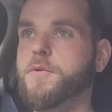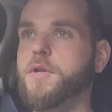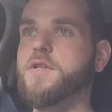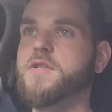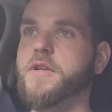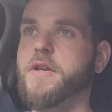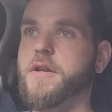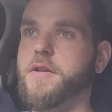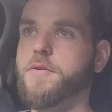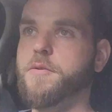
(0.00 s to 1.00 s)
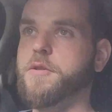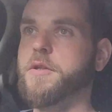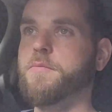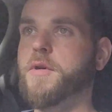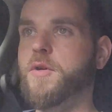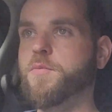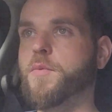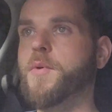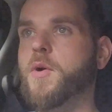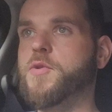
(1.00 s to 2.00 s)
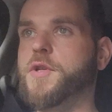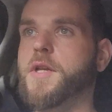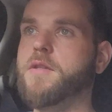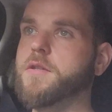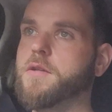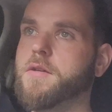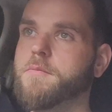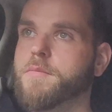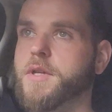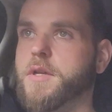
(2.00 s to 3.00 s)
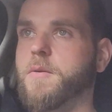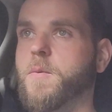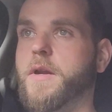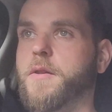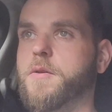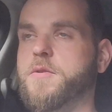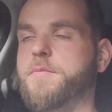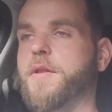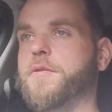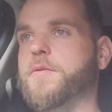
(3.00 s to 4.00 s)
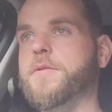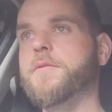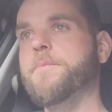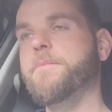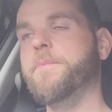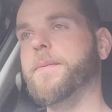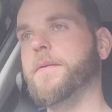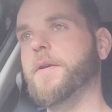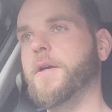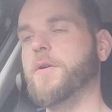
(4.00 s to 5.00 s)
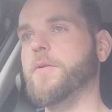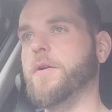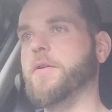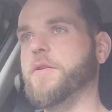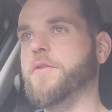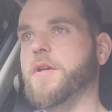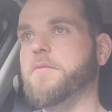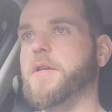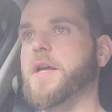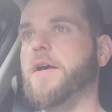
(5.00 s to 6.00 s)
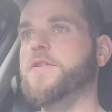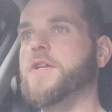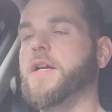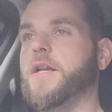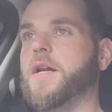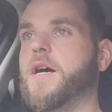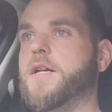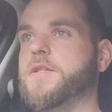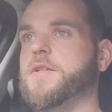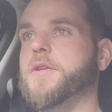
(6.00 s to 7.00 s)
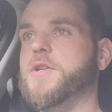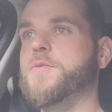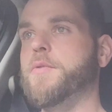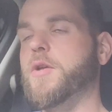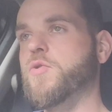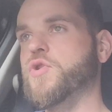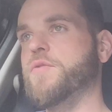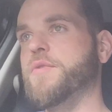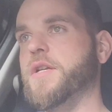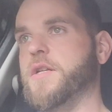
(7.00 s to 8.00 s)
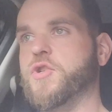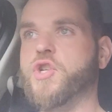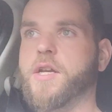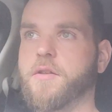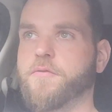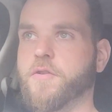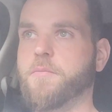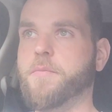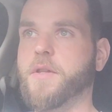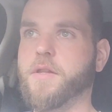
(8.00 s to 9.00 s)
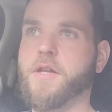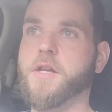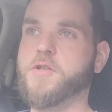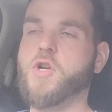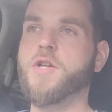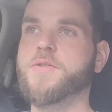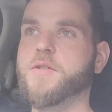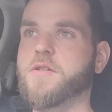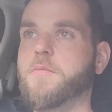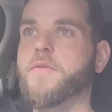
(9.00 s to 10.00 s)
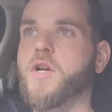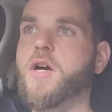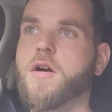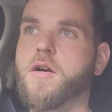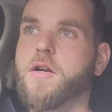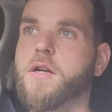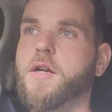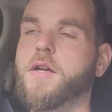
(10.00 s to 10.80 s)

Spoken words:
You could say nuclear pulse propulsion as being one of those methods, where you can think of it as like a constant explosion being ejected from an exhaust system of a car.